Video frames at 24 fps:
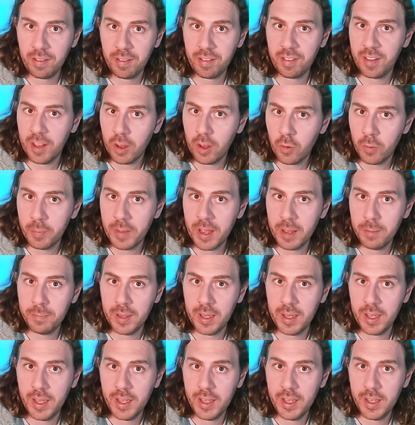
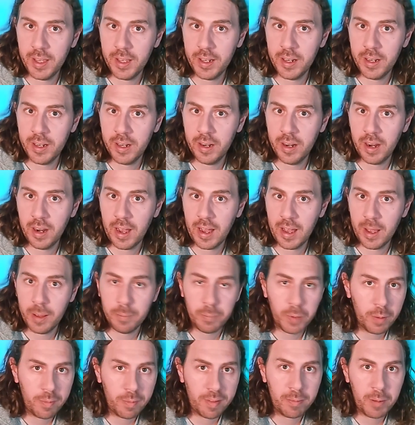SQLMap in
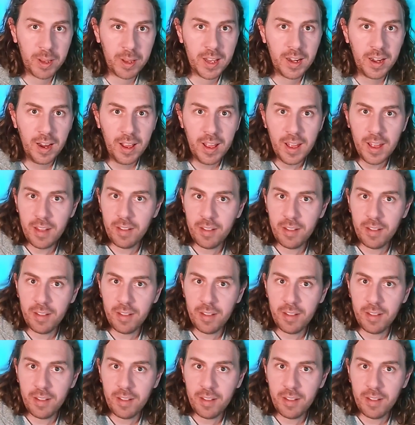Burp Suite.